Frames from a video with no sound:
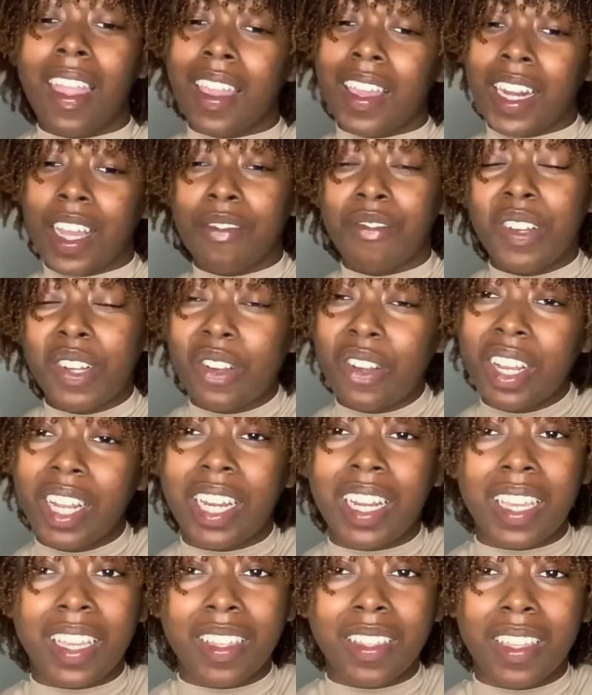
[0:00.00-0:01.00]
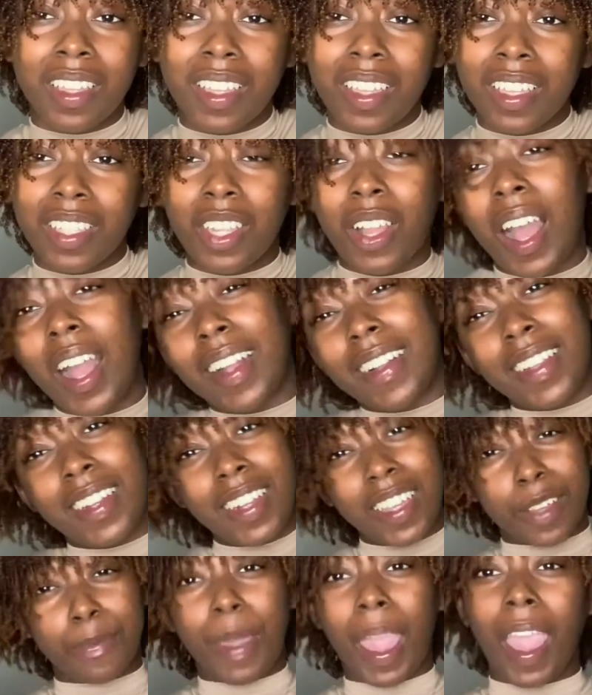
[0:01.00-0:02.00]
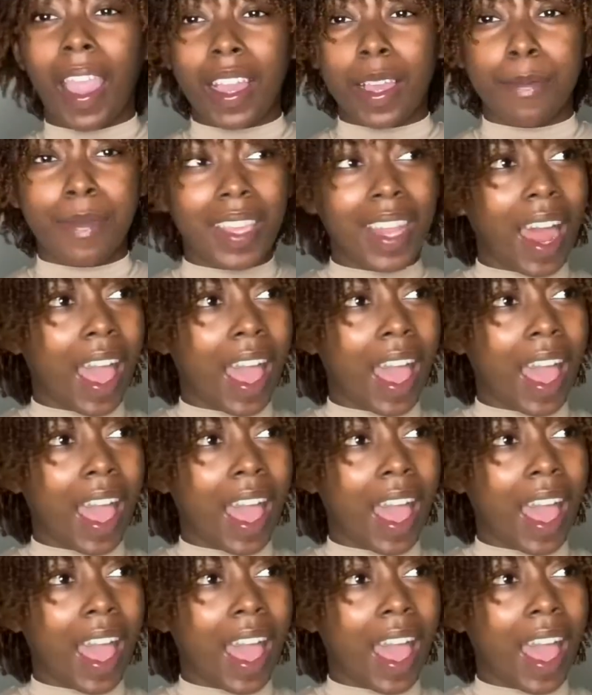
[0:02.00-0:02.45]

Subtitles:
I'm recording it. So I can look back and be like,